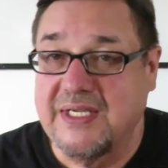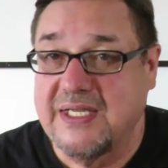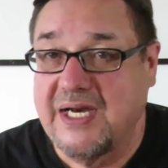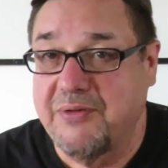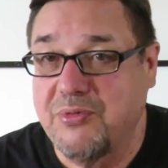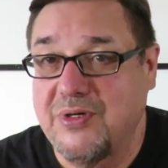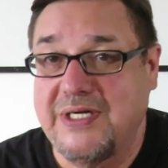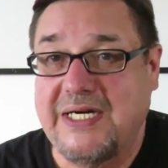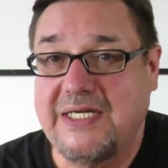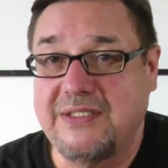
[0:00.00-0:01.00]
and I
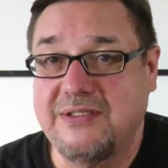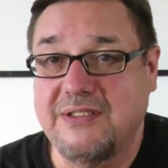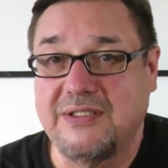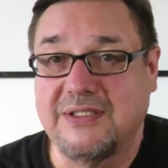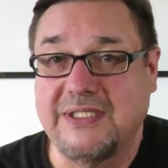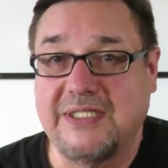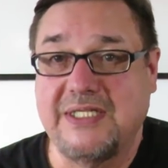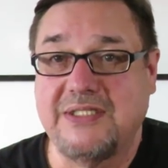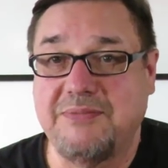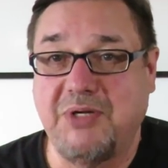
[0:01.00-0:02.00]
run on and
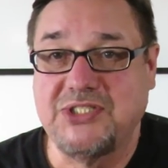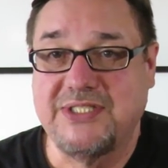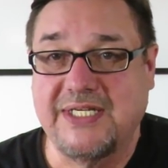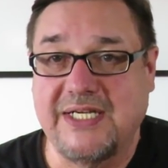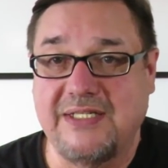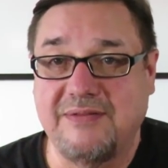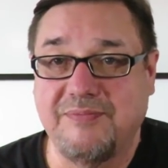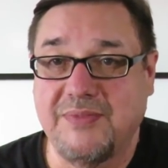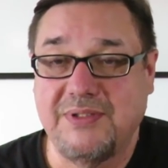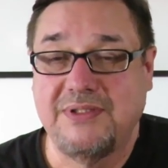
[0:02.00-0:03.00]
get a bus
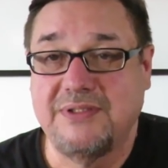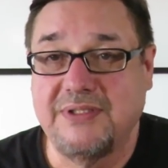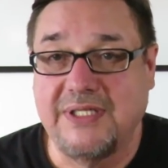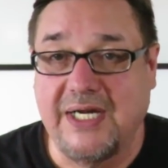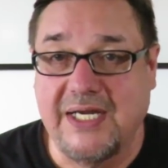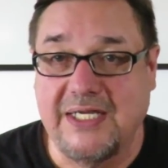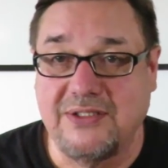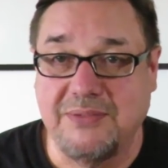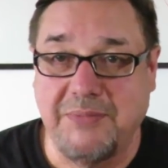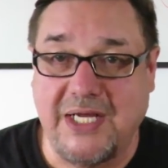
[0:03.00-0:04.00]
ticket, and I
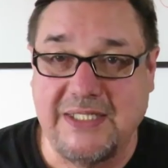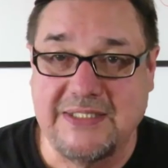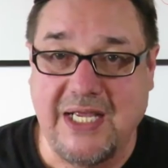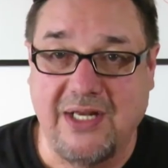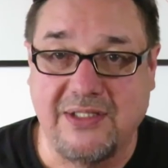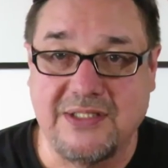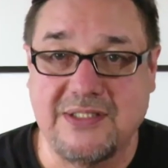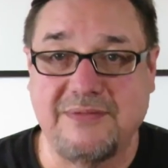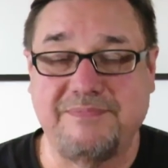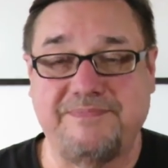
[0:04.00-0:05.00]
head to
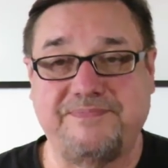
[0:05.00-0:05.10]
Manizales.